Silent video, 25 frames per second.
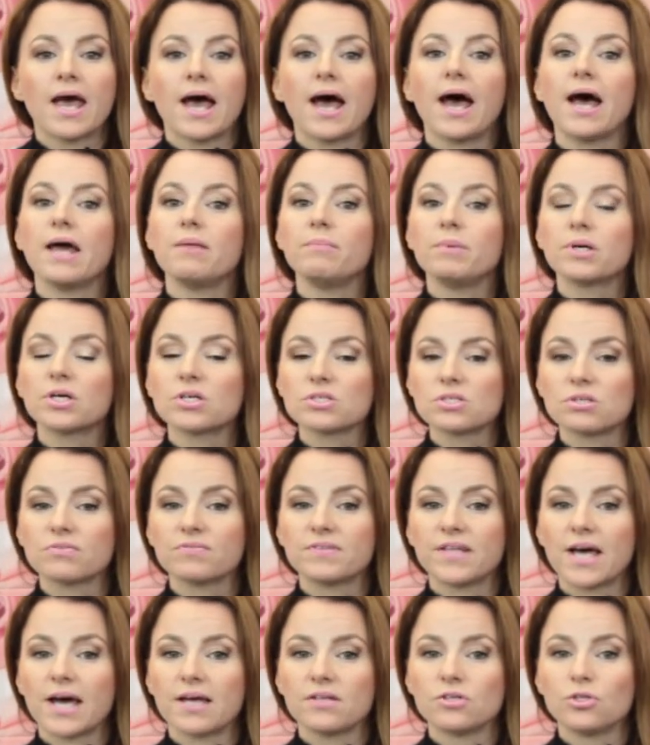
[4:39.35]
And because
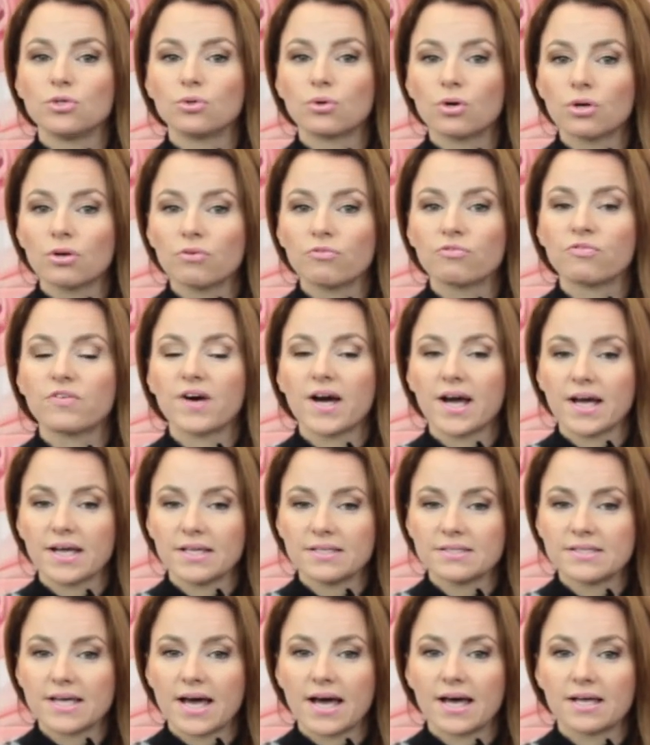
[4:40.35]
of that, you're going to
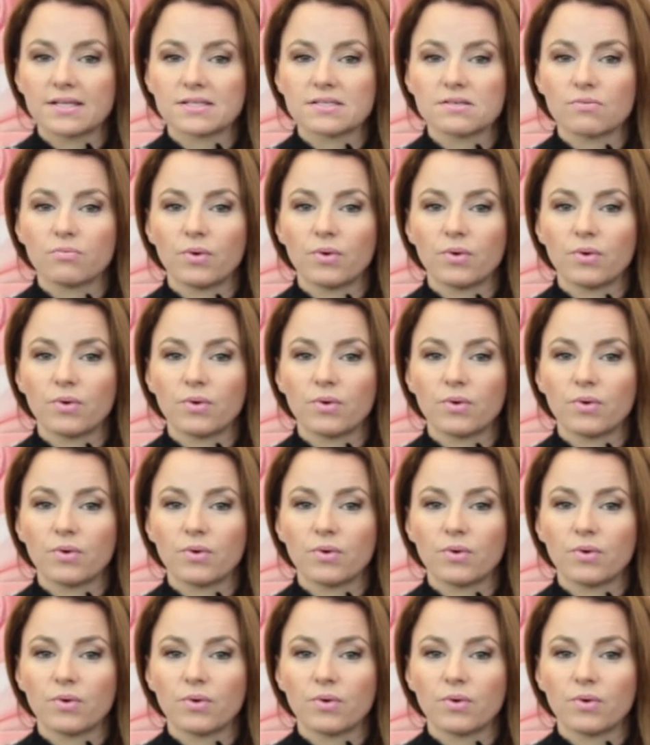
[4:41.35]
find that